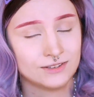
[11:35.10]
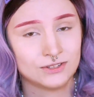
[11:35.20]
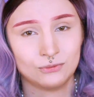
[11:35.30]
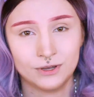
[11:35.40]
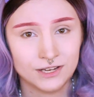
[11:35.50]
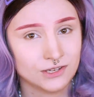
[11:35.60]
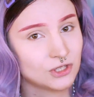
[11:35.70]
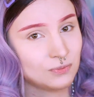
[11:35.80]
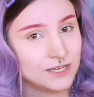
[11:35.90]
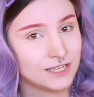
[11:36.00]

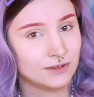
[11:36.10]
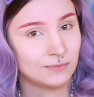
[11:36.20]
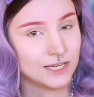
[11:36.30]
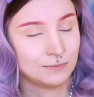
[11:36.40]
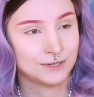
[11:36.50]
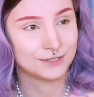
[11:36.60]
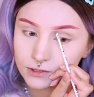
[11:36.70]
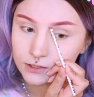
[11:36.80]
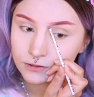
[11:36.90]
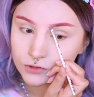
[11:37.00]
Swedish-speaking people.
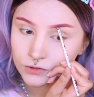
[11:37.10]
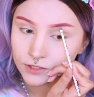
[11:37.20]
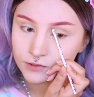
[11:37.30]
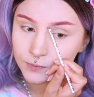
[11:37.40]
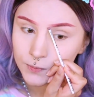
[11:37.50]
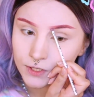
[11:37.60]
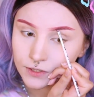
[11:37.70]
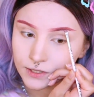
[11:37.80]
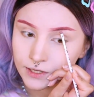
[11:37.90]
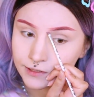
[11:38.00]
I also can
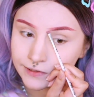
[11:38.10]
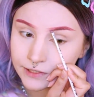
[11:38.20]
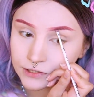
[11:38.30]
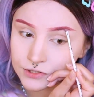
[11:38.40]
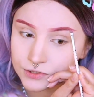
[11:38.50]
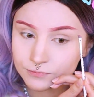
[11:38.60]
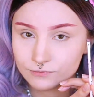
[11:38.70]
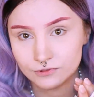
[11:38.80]
speak English,